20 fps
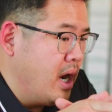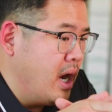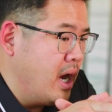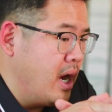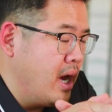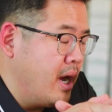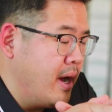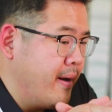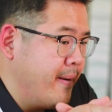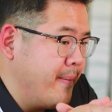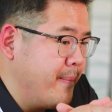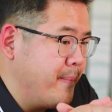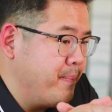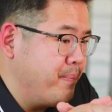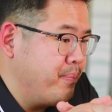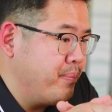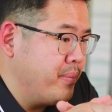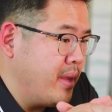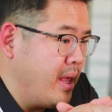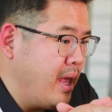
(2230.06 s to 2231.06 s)

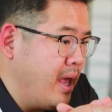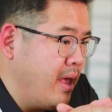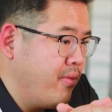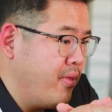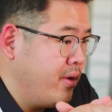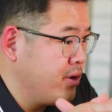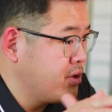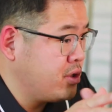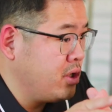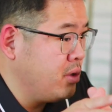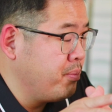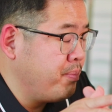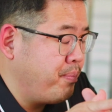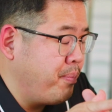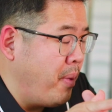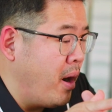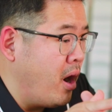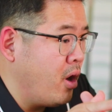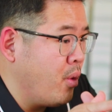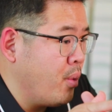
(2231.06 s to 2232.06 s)
And they're still
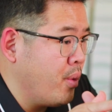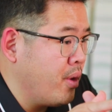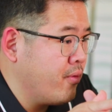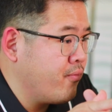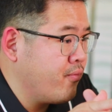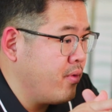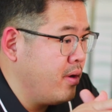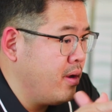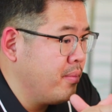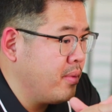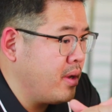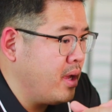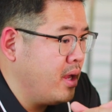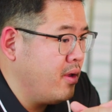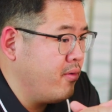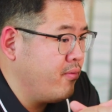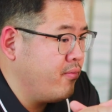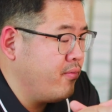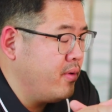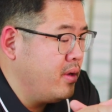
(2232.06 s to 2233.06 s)
borrowing from kind
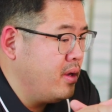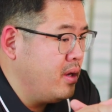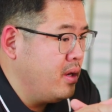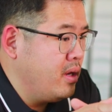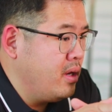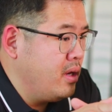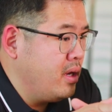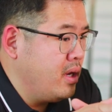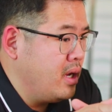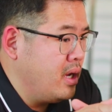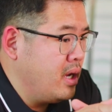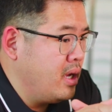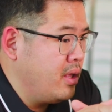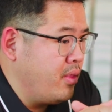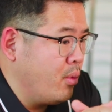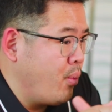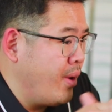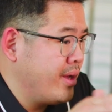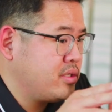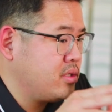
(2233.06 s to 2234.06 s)
of
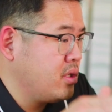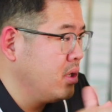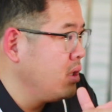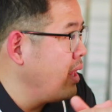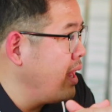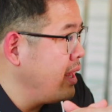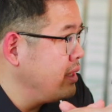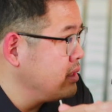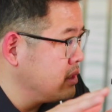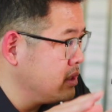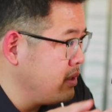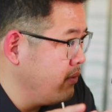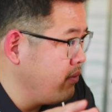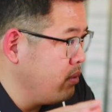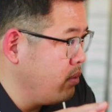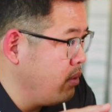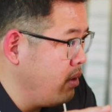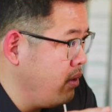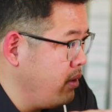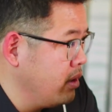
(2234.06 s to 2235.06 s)
the Western alliances of the
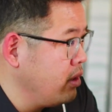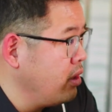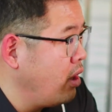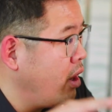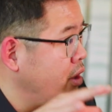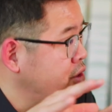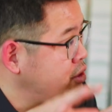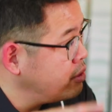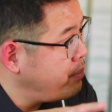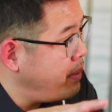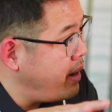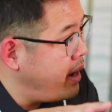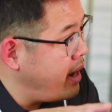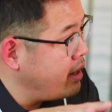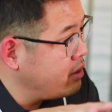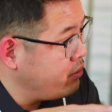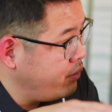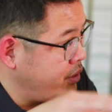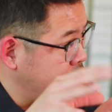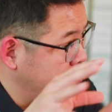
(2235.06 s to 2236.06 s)
world. The larger
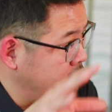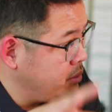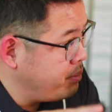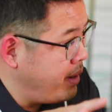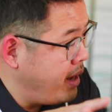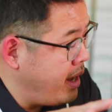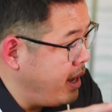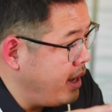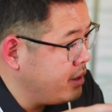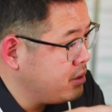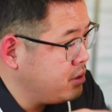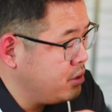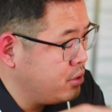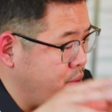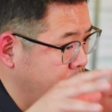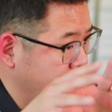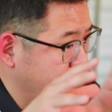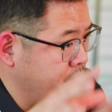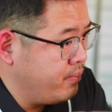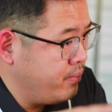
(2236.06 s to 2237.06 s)
banks, regional banks are
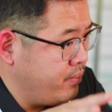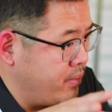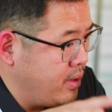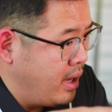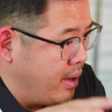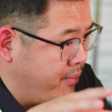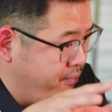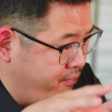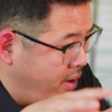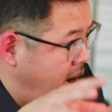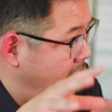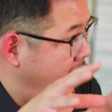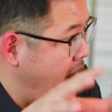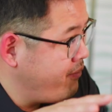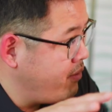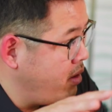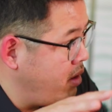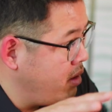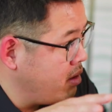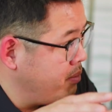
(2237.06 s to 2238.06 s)
doing high
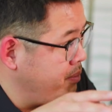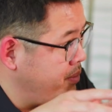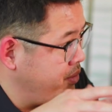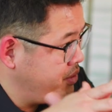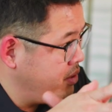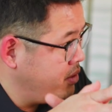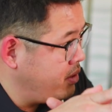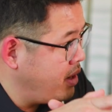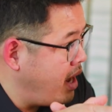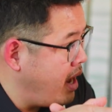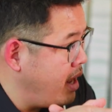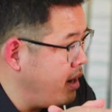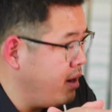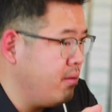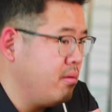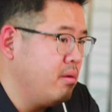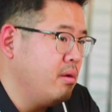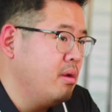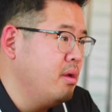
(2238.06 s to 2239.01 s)
volume, but they're not